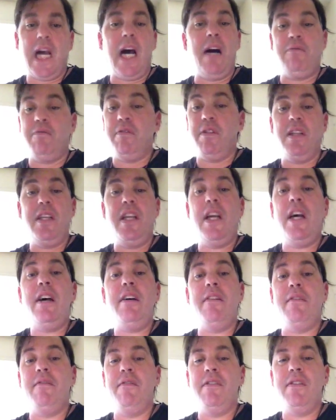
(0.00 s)
I really
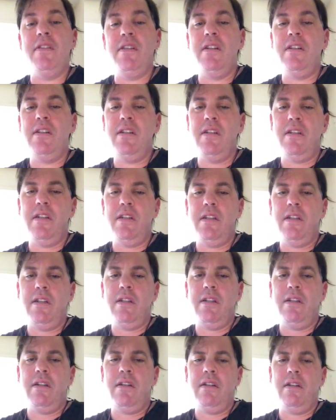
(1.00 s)
have.
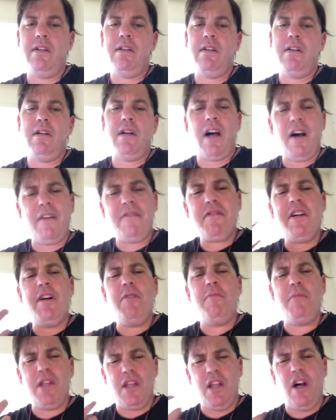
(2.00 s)
I've
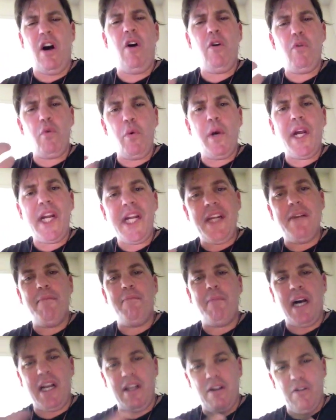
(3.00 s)
come a long way in
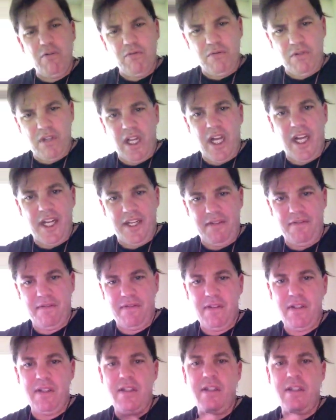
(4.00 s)
my own life.